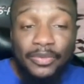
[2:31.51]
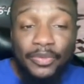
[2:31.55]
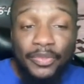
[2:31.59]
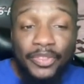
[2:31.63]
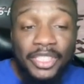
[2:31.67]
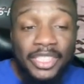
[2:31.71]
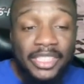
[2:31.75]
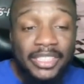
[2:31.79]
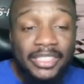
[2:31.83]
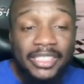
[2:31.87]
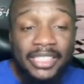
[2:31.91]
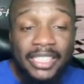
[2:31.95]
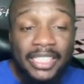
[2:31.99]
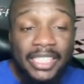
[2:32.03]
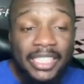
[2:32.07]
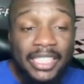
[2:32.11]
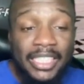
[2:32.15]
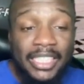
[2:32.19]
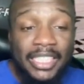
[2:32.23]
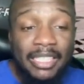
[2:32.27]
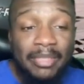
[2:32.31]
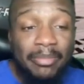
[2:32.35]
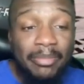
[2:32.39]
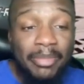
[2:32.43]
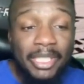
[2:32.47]
for the
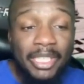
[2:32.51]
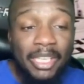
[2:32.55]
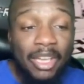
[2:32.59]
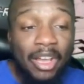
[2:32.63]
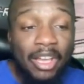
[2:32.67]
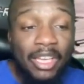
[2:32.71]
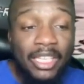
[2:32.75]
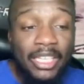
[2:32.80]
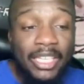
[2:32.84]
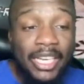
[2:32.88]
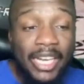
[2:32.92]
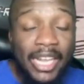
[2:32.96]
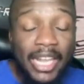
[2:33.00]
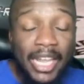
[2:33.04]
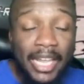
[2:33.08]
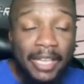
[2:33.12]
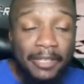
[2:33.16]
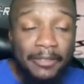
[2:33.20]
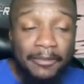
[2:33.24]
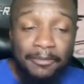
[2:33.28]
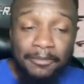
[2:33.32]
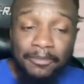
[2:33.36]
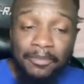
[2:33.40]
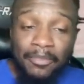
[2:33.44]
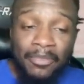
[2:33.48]
team and all of
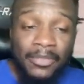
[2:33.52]
that.